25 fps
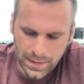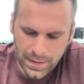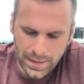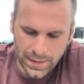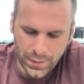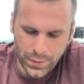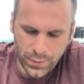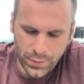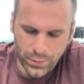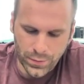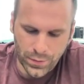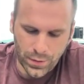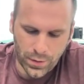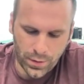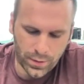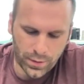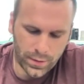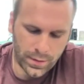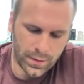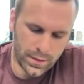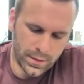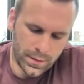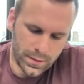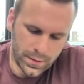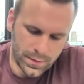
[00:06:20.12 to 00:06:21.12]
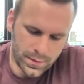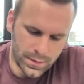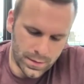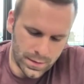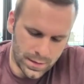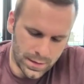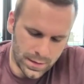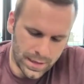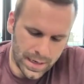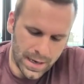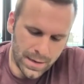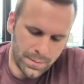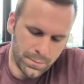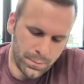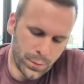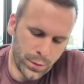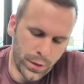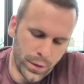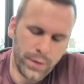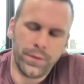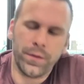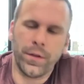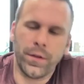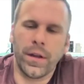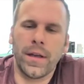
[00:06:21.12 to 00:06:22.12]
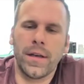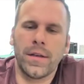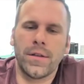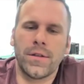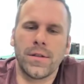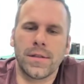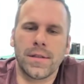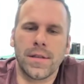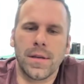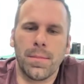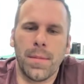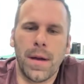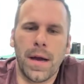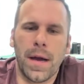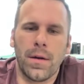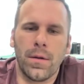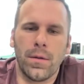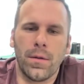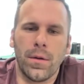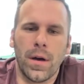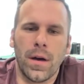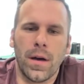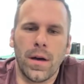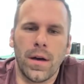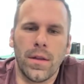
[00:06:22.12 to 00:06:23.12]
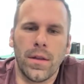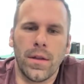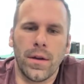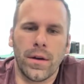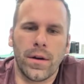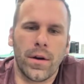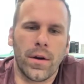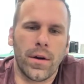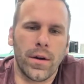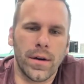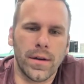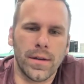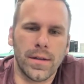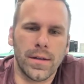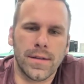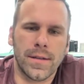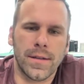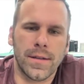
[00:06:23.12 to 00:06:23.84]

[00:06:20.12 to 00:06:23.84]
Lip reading: Can you talk again briefly just about the current